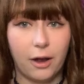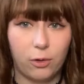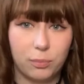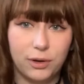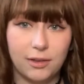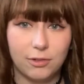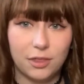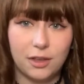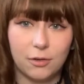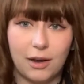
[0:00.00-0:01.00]
I'll put
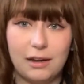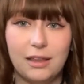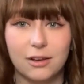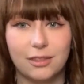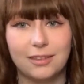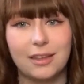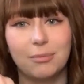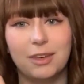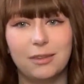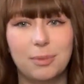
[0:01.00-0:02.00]
everything right here in this
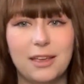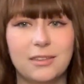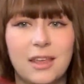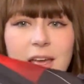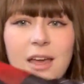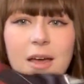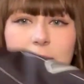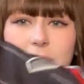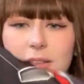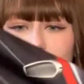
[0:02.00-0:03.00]
empty space,
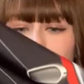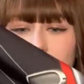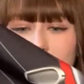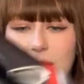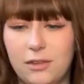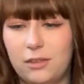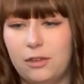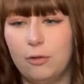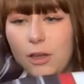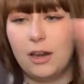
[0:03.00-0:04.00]
but it's a really nice
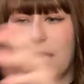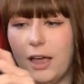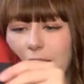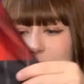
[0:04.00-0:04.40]
suit, and I get